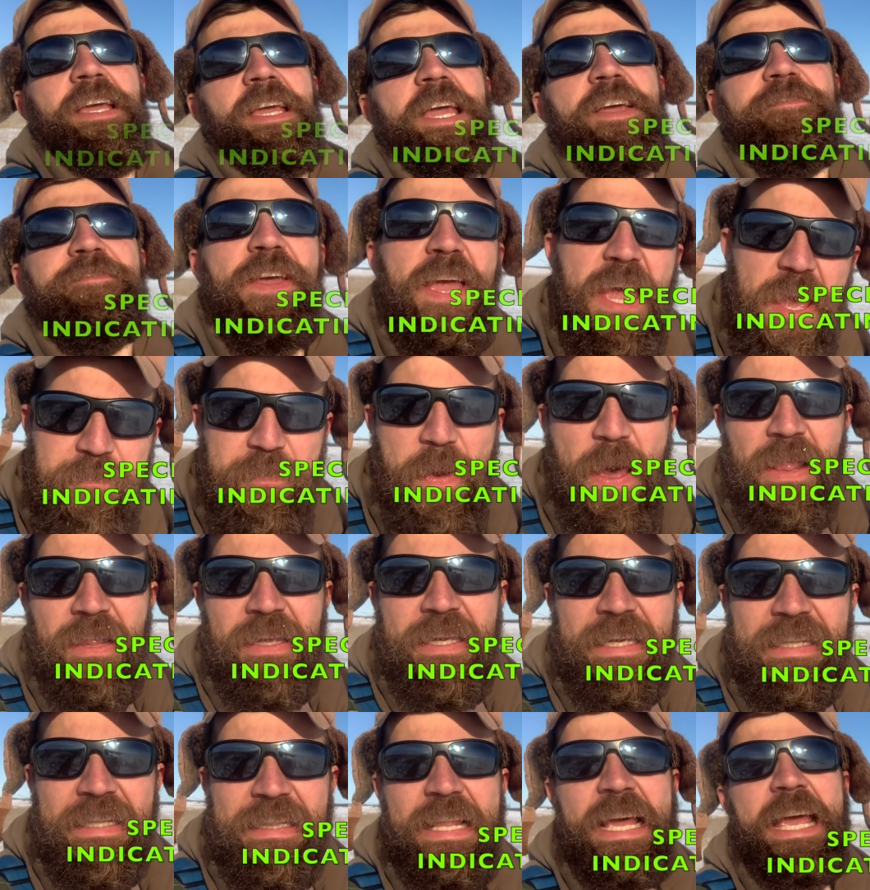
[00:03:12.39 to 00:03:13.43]
If you hit
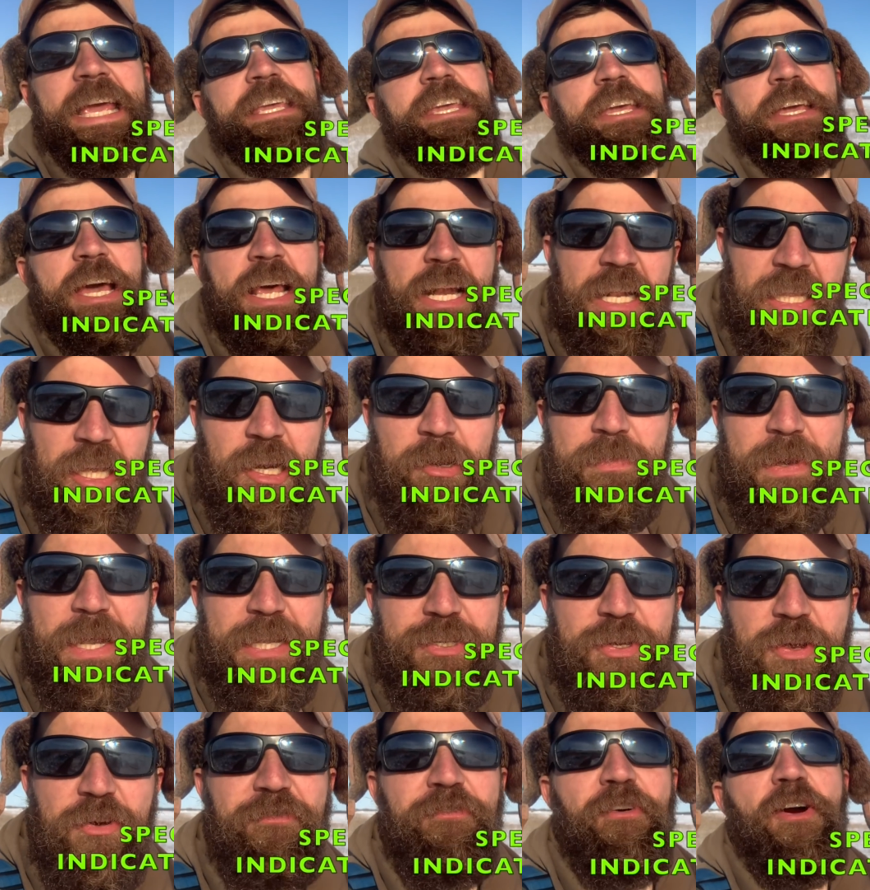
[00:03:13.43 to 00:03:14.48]
Pelican Lake, you got a little bit
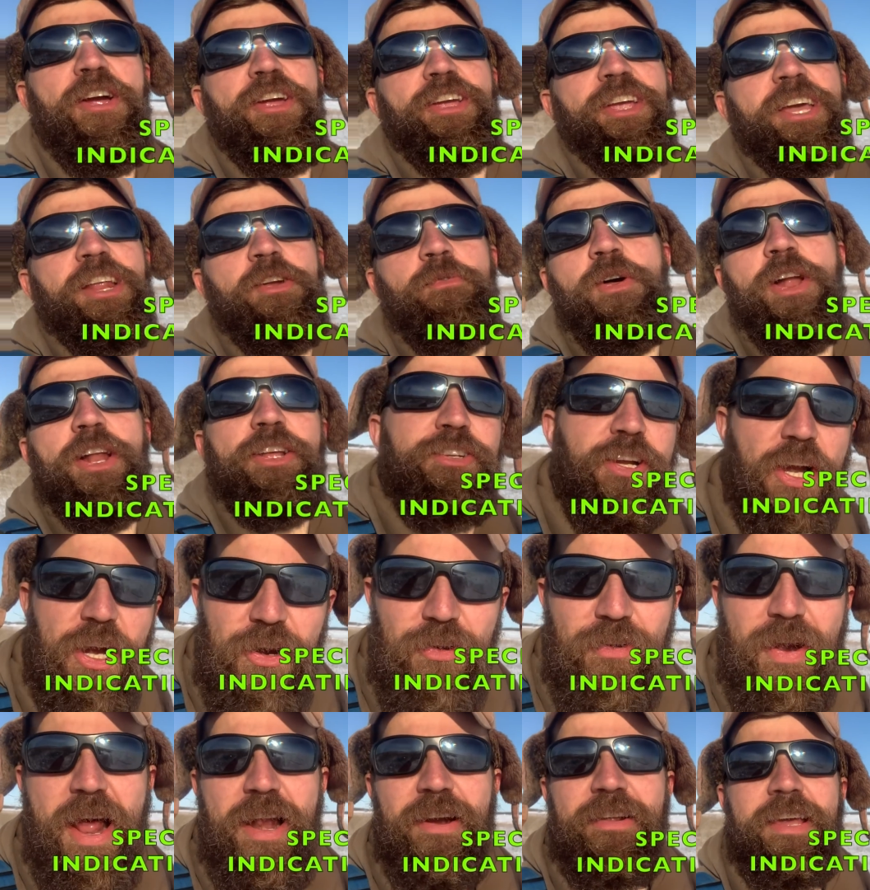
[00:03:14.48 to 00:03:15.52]
too far. You're going to want to turn
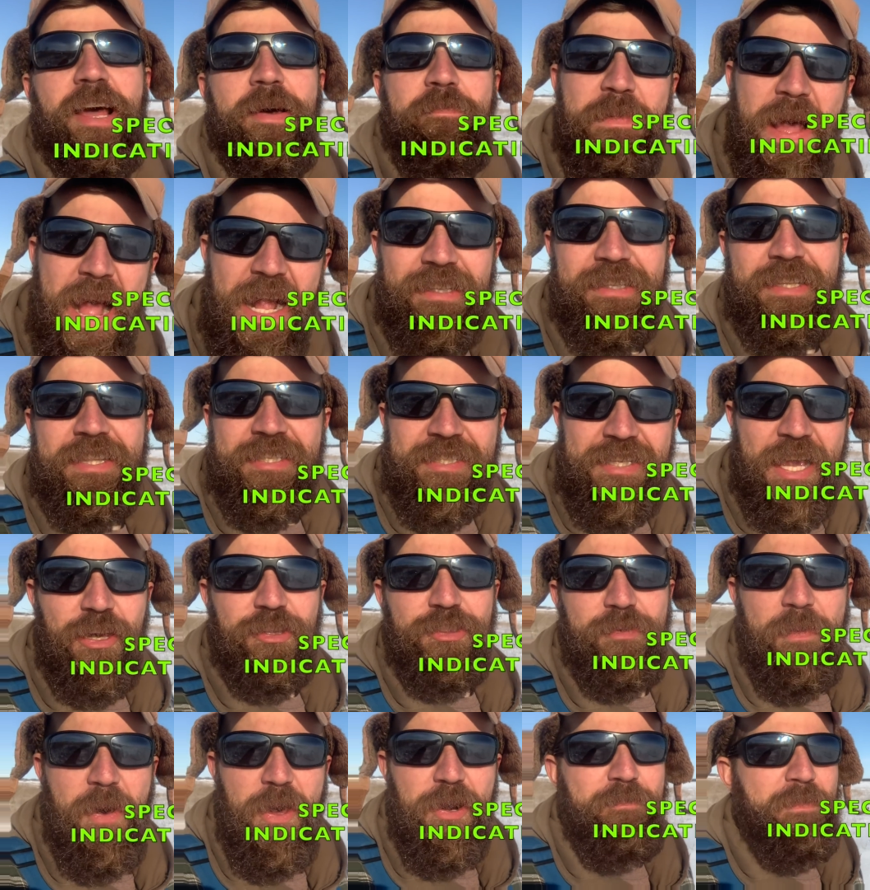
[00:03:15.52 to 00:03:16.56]
around and come back to the
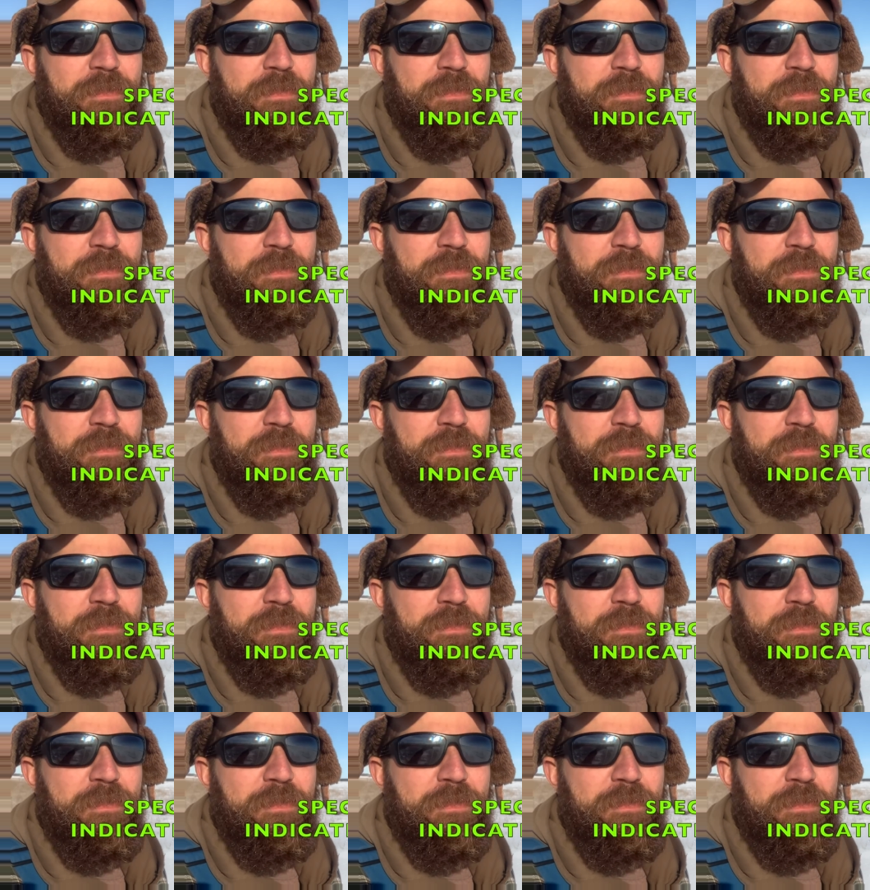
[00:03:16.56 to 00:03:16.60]
south about a